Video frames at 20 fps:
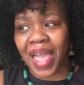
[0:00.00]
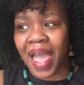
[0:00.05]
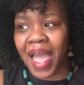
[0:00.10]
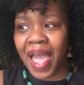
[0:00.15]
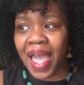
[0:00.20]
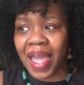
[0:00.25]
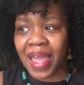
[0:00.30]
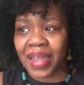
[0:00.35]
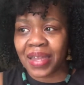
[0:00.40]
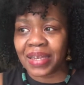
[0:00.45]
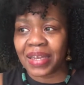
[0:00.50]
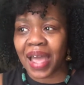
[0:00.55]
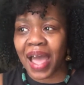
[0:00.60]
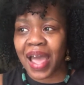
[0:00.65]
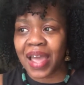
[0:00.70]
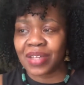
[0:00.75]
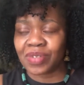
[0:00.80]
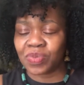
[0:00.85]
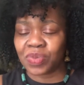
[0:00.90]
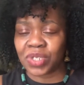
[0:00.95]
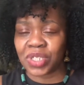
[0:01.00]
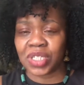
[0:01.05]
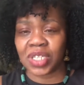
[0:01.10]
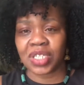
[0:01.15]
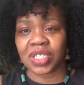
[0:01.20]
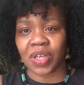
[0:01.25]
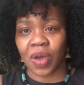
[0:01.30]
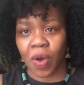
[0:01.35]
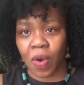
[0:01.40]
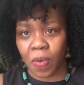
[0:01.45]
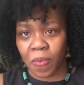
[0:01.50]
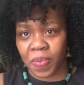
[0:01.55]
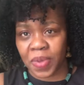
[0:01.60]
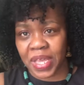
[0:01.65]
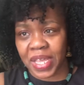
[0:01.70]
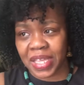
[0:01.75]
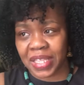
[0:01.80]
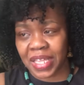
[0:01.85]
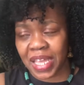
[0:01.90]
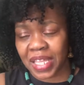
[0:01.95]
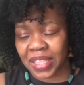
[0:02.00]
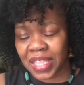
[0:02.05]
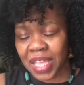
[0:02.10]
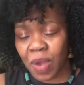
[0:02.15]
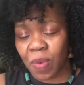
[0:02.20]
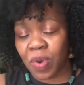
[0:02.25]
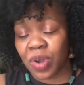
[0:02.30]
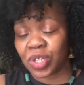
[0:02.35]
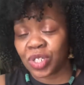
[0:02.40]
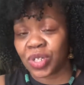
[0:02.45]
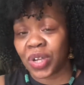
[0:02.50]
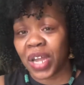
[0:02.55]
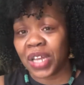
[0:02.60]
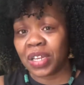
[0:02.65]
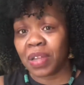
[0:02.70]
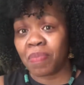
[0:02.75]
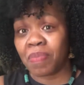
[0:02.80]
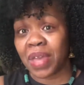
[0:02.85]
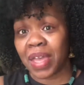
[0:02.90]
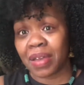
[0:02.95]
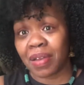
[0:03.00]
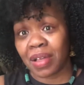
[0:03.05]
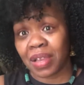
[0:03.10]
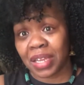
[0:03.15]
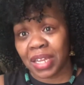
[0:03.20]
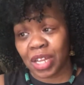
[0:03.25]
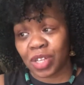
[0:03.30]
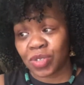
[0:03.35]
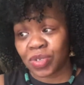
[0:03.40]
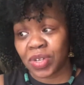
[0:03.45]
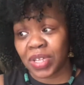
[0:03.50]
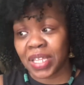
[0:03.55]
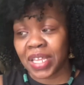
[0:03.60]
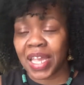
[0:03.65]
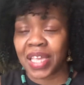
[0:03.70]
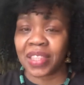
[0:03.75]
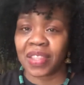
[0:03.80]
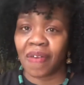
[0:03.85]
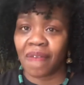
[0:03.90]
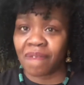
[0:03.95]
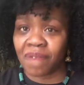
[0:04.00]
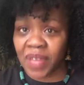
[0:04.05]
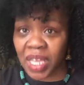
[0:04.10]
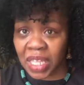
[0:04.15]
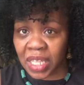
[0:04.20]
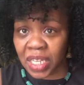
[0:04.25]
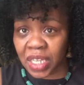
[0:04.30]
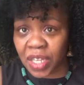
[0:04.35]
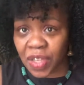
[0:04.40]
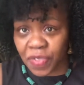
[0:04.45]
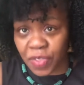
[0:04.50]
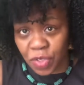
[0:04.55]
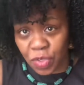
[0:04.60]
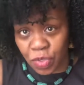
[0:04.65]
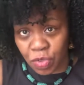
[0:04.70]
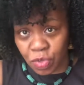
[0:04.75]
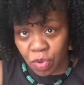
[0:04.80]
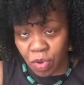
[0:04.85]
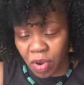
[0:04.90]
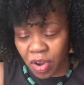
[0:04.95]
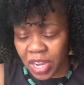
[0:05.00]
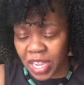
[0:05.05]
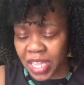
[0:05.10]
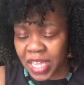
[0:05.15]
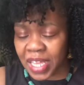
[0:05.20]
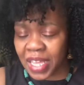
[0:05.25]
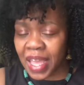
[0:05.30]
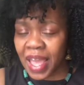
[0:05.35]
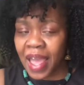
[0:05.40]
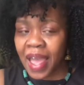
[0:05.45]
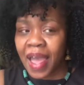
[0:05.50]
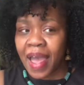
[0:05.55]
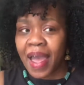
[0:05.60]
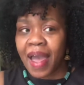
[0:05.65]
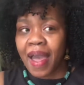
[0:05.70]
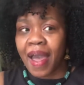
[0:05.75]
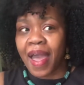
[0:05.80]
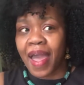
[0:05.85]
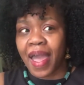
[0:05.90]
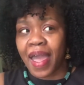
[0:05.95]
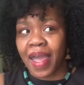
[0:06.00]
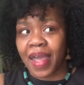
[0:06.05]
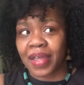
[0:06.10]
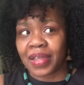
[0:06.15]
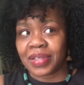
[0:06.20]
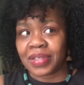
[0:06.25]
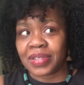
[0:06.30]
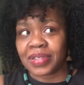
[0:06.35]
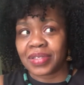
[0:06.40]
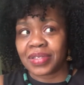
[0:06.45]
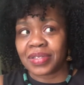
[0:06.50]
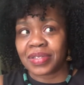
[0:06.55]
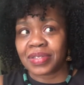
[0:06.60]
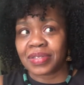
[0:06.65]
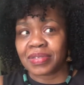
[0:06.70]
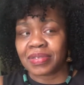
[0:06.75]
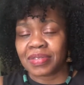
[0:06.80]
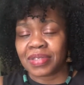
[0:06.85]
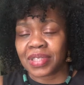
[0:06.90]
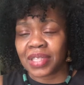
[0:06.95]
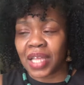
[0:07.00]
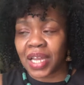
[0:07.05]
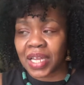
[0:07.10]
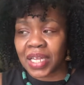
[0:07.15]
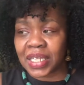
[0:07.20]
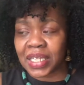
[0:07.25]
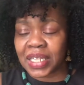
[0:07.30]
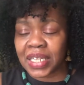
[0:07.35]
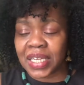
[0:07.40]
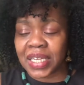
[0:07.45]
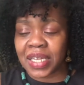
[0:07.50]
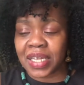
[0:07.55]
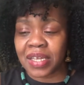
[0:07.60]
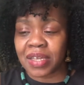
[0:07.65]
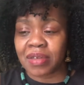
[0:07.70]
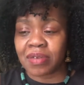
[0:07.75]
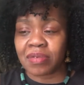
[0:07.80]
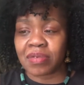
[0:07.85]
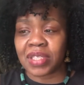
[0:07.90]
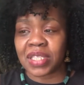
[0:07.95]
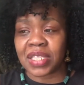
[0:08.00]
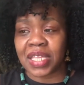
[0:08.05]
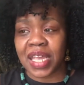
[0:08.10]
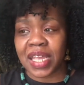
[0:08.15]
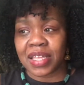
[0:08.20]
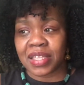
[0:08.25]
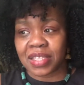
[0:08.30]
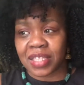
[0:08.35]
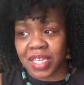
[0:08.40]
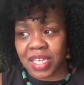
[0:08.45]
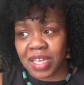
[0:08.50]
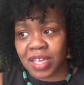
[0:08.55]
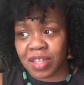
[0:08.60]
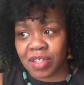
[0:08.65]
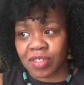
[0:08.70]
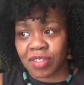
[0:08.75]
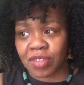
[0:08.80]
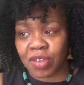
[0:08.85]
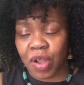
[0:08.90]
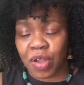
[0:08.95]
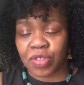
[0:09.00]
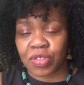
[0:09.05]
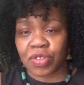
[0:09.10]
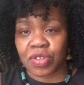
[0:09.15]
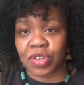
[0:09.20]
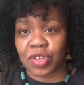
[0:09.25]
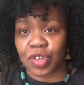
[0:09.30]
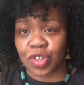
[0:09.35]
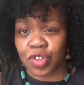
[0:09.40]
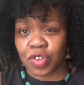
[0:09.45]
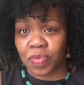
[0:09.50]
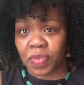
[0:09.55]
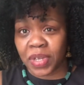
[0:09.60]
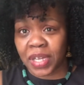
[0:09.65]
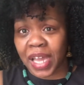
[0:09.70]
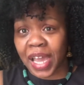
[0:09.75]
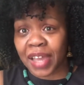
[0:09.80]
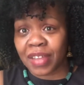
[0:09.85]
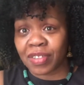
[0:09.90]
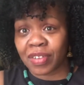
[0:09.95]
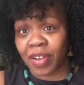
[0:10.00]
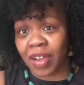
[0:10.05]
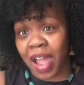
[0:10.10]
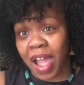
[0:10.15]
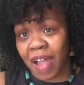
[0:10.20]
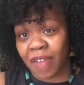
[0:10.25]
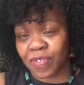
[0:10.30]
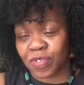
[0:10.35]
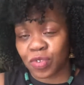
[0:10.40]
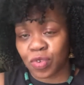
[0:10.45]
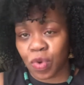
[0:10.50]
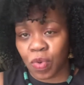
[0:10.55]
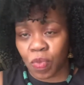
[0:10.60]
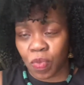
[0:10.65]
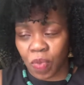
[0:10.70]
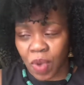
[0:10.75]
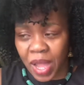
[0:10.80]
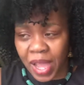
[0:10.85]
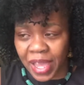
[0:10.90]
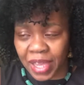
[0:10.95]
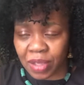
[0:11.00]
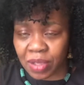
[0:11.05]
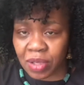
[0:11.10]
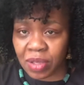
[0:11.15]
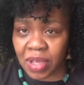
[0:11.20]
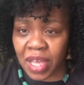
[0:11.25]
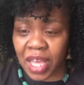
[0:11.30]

and I was just hoping that they weren't trying to make Elektra like the villain of the story. And luckily, they did start to humanize her after a while,